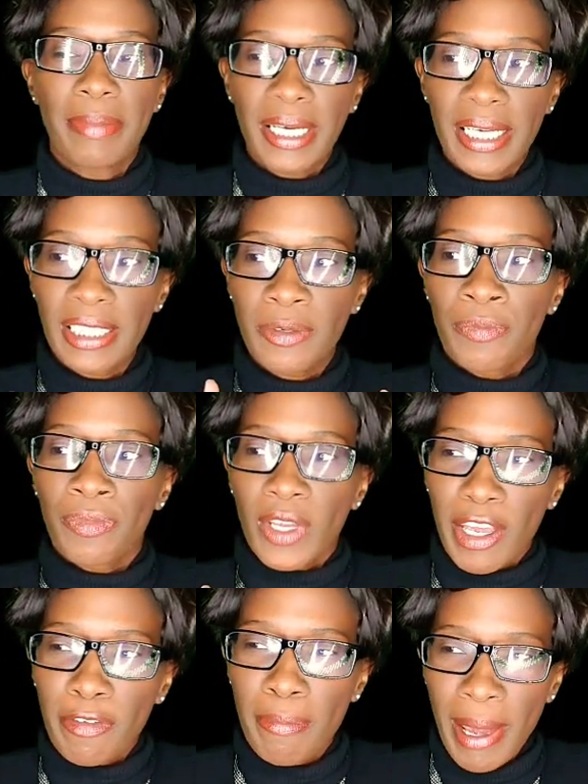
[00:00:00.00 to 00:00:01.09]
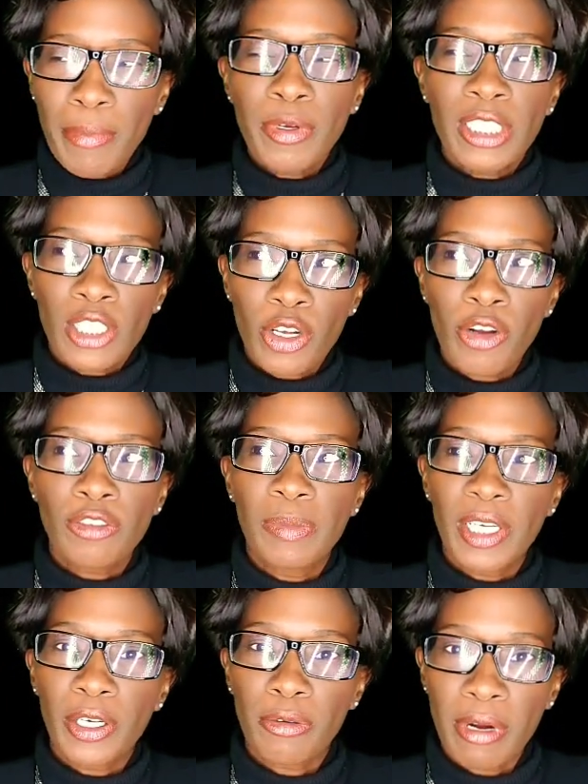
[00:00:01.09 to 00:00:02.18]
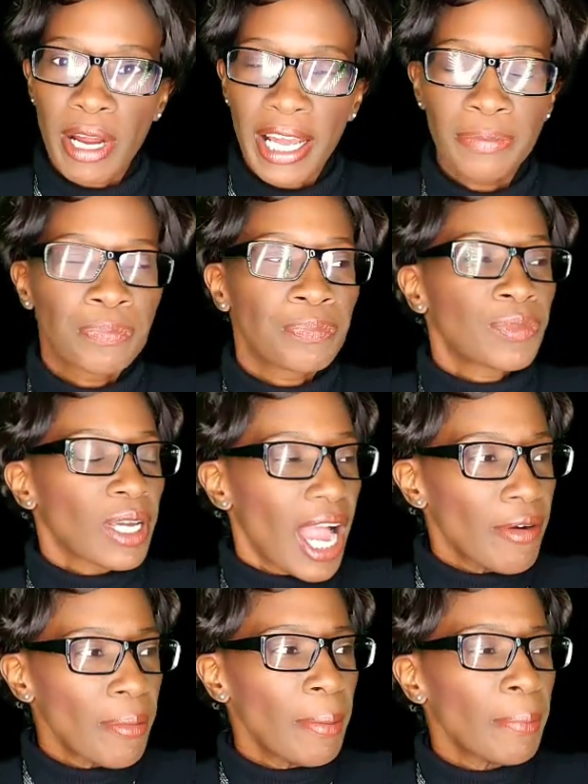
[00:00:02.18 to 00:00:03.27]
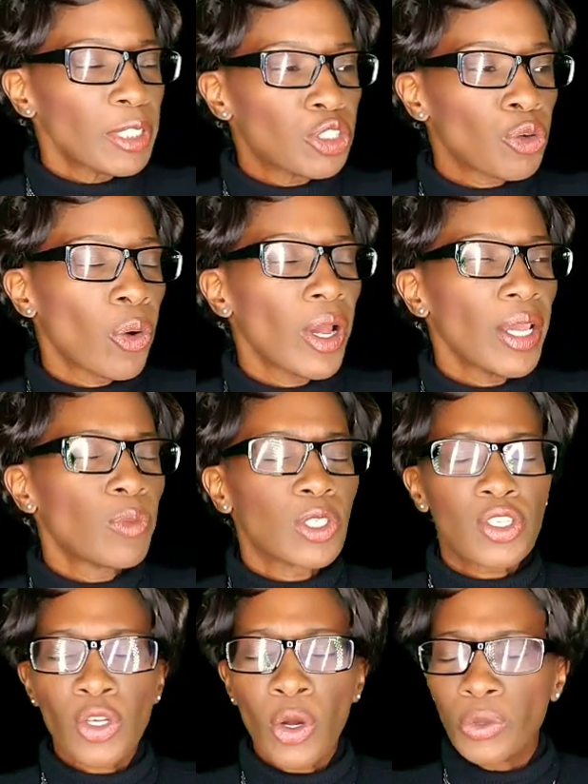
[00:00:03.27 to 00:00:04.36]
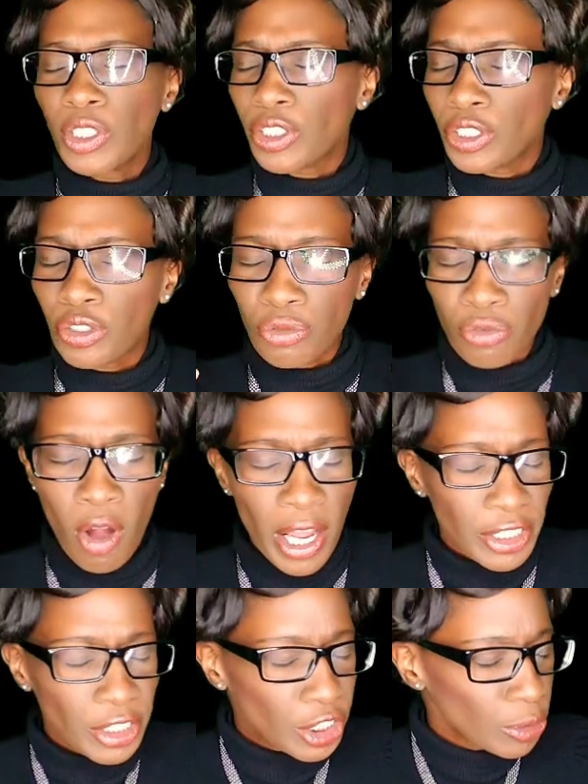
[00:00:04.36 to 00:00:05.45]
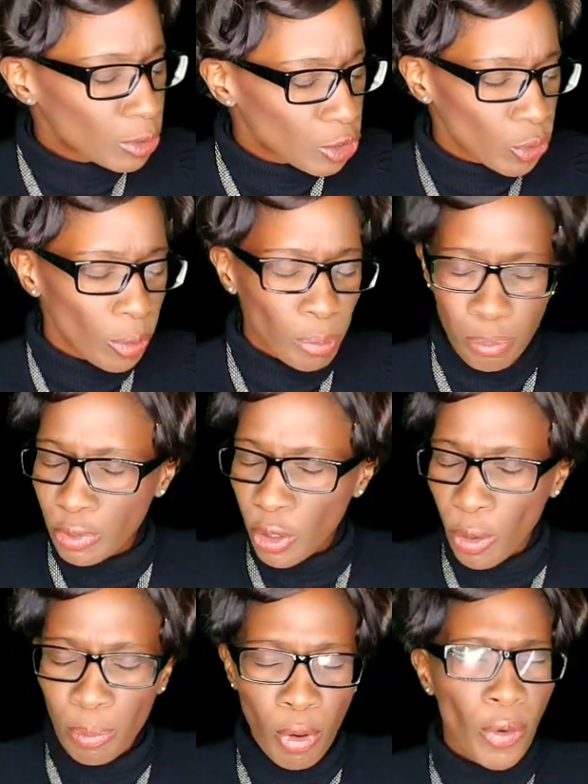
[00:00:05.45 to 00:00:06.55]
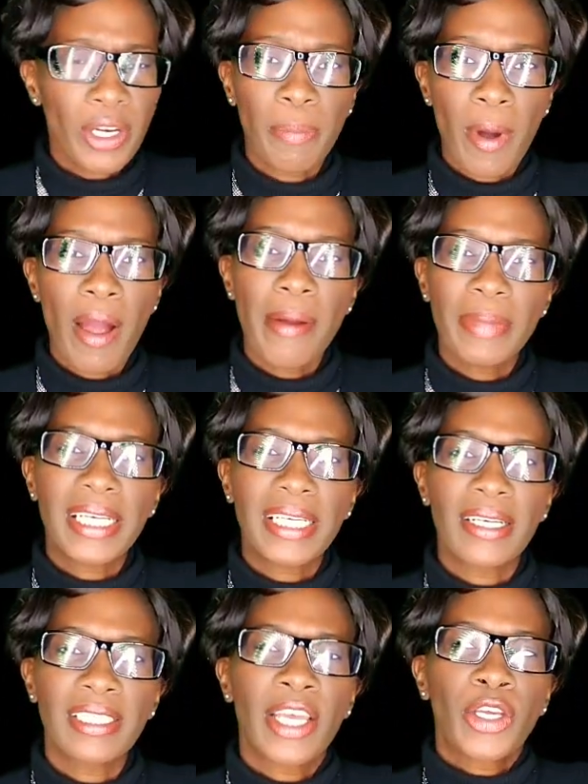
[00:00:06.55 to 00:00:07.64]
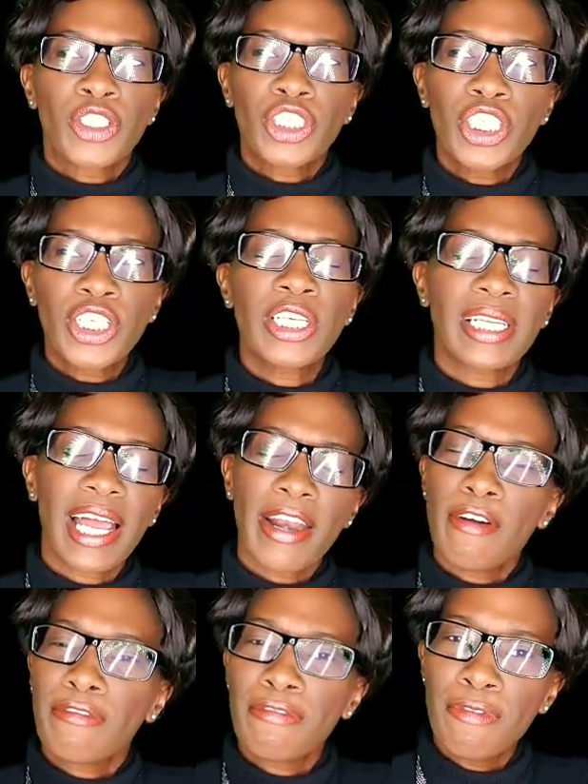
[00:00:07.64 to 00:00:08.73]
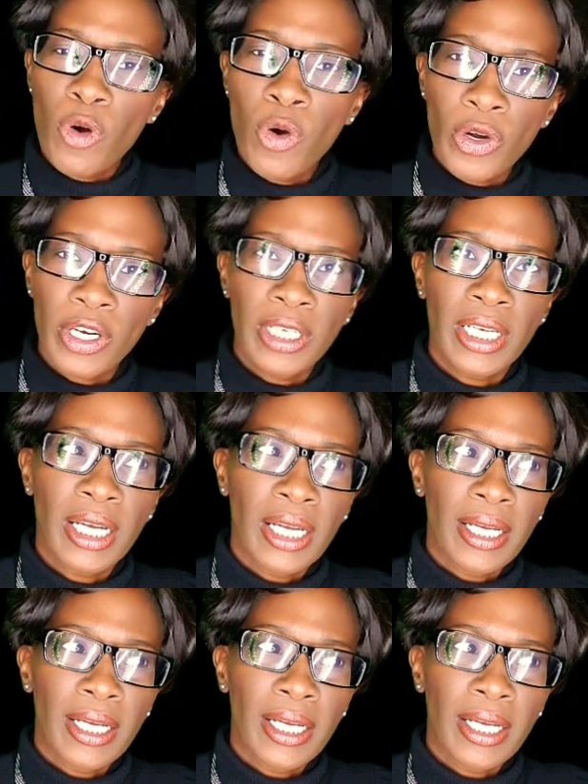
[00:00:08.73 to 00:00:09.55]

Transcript: Because if memory serves me correct, I remember Joy was so distraught and she was so so broken apart because she could not afford